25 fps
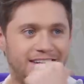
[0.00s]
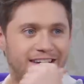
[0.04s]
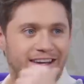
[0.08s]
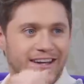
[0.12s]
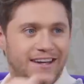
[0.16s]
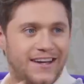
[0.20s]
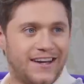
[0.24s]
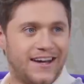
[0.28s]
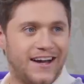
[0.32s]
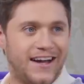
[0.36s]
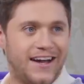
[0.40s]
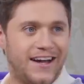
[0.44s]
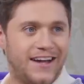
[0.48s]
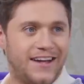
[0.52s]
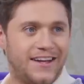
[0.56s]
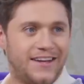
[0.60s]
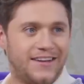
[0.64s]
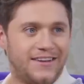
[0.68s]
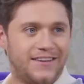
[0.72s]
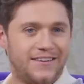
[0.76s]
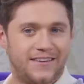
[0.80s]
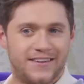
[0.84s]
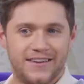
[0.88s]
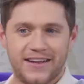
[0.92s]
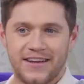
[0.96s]
yeah,
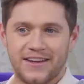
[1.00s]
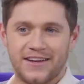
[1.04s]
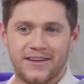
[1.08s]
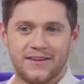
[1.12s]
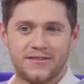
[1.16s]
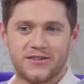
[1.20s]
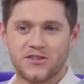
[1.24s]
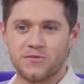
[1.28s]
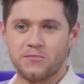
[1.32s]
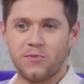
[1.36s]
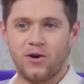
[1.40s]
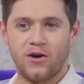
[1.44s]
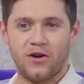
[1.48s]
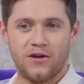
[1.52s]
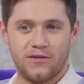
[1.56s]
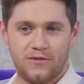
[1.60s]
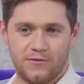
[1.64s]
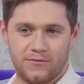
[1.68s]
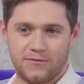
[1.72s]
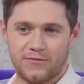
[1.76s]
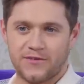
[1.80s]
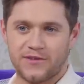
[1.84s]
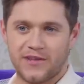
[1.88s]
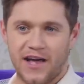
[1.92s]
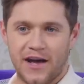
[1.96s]
and in a small
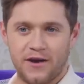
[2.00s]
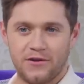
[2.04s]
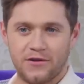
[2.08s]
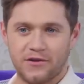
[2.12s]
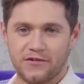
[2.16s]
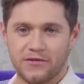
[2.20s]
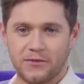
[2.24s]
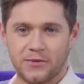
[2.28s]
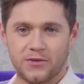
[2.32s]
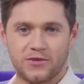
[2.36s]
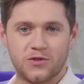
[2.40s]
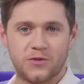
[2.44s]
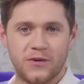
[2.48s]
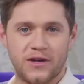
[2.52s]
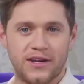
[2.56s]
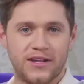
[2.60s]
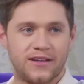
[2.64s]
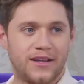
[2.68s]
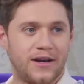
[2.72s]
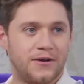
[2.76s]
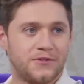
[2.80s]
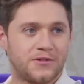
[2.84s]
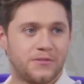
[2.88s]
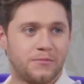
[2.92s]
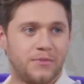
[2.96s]
town of about
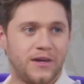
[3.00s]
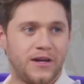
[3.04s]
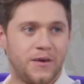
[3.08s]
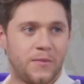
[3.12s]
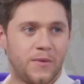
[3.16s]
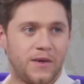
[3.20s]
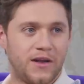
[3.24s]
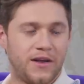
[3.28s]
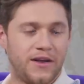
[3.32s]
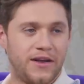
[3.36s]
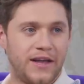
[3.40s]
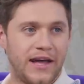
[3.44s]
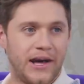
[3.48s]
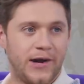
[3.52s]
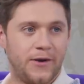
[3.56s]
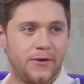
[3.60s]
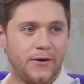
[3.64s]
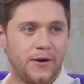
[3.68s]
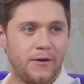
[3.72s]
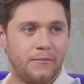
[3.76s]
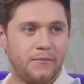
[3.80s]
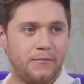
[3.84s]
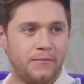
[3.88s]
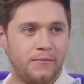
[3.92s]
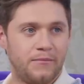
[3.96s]
20,000 people, and now
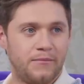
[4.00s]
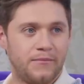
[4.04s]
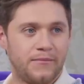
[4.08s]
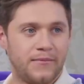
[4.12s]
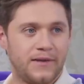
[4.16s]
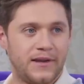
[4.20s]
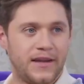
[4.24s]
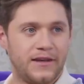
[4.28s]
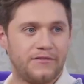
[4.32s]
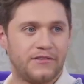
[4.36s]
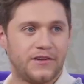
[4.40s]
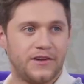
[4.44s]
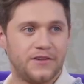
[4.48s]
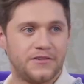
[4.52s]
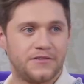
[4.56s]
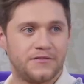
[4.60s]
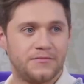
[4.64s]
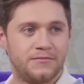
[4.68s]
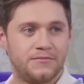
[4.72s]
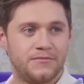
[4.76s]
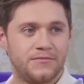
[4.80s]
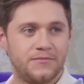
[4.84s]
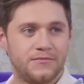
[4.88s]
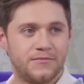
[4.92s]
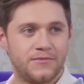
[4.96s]
I'm living
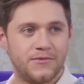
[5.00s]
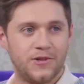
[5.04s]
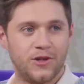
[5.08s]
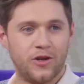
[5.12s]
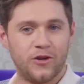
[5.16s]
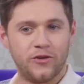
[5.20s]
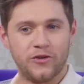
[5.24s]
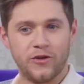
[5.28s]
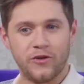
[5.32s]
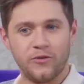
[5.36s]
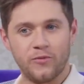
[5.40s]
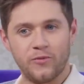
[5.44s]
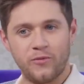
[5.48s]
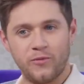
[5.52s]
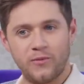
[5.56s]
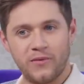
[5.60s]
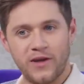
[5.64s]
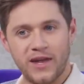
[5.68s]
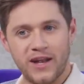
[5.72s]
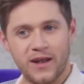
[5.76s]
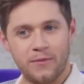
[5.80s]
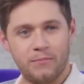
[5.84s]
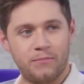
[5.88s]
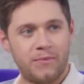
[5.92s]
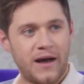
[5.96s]
in London
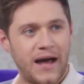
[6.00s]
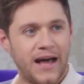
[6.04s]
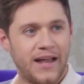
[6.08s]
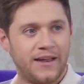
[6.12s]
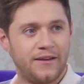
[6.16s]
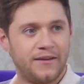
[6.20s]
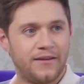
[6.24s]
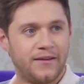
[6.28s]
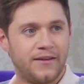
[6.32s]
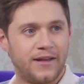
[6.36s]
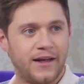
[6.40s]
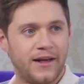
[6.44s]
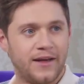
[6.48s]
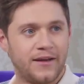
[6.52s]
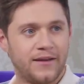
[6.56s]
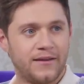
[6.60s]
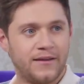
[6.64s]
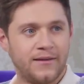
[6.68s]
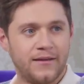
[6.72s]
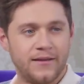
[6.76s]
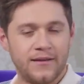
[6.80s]
in a band that,